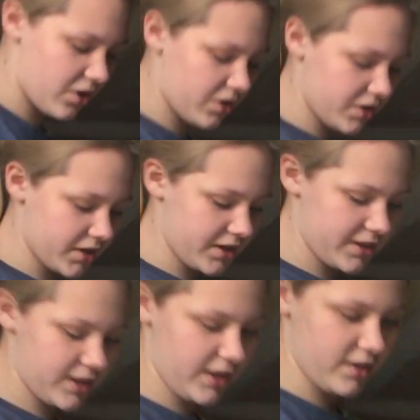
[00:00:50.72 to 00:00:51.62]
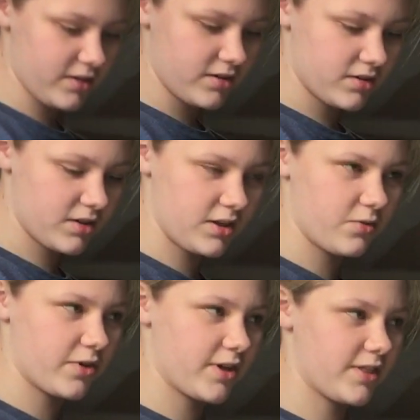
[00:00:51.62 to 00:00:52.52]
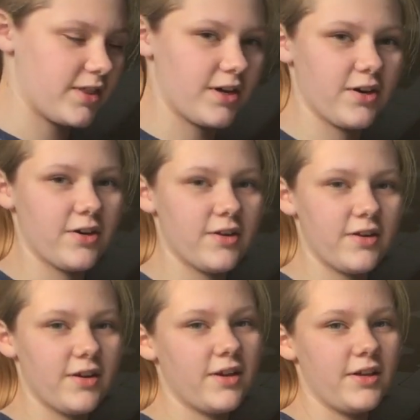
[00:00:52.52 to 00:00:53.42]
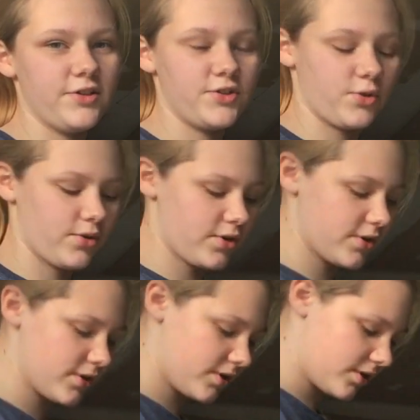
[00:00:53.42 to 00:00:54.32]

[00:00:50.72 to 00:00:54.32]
long and thin, and you want it thicker and shorter.